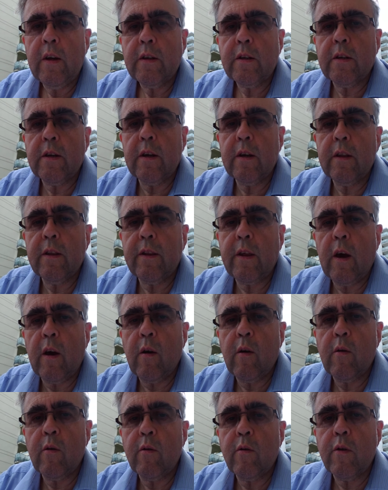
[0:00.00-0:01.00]
to
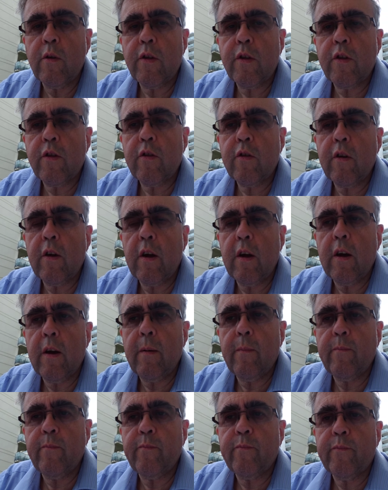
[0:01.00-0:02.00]
those
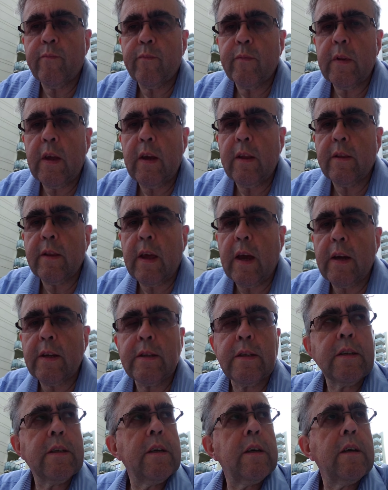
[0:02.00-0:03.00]
in
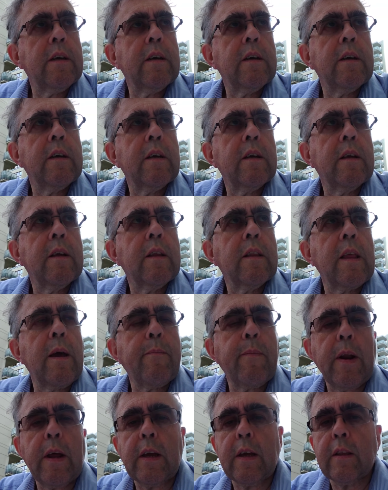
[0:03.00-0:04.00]

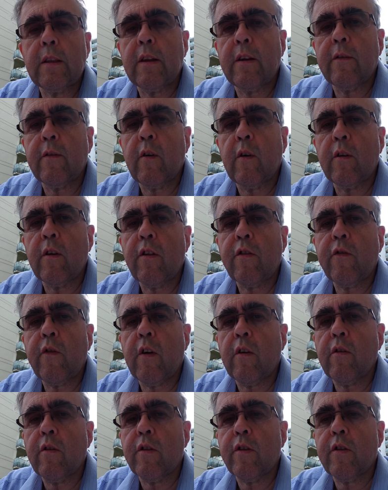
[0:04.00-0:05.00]
that bracket that have gone as
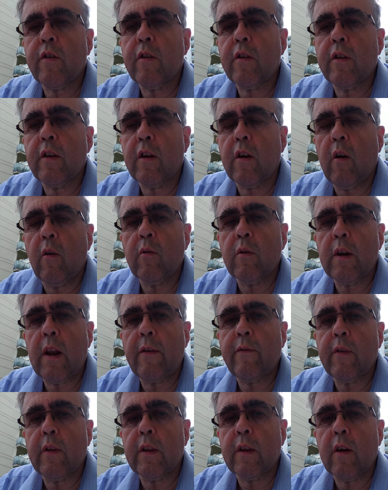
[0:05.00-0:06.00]
far as the gold
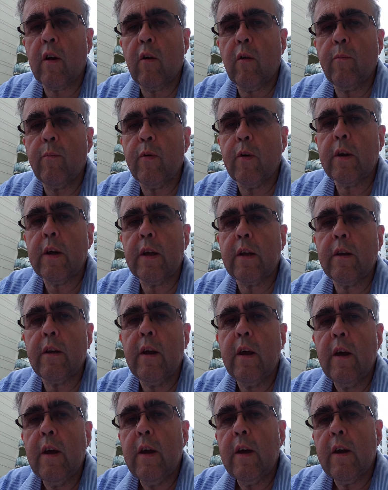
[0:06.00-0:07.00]
level, the gold booking
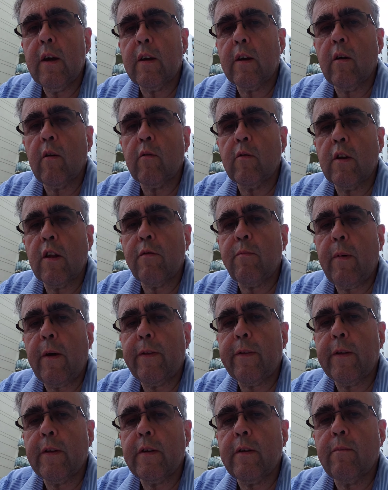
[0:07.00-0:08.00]
and gold list
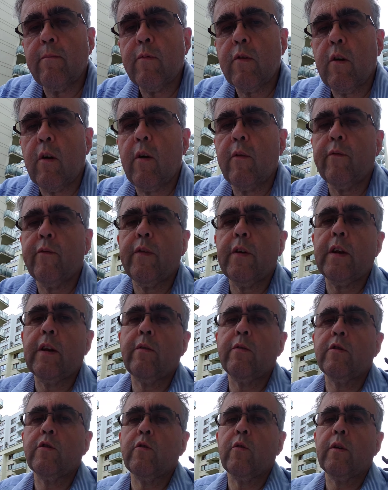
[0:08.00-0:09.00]
method. So hopefully
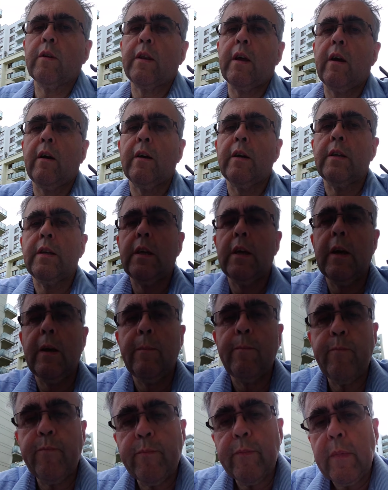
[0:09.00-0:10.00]
you enjoyed that idea.
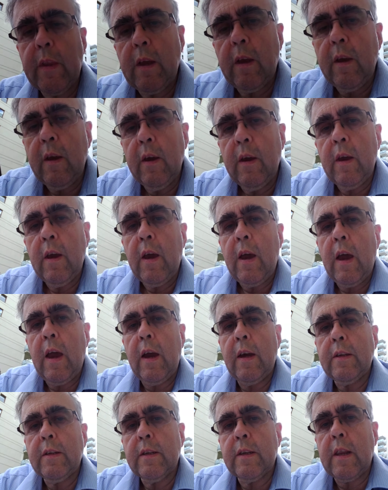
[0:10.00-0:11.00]

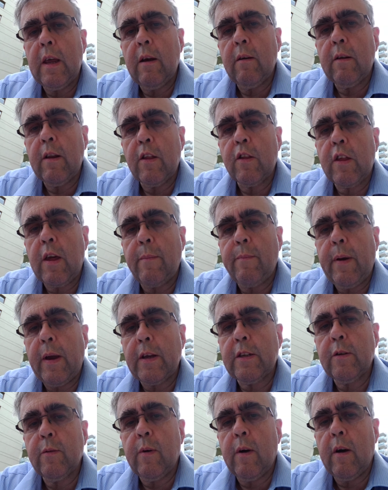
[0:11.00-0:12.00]
And now let's get
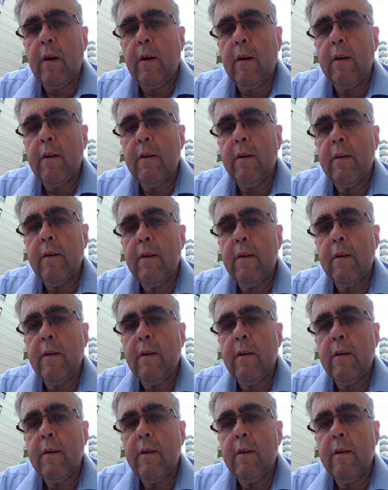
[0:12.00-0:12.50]
back to our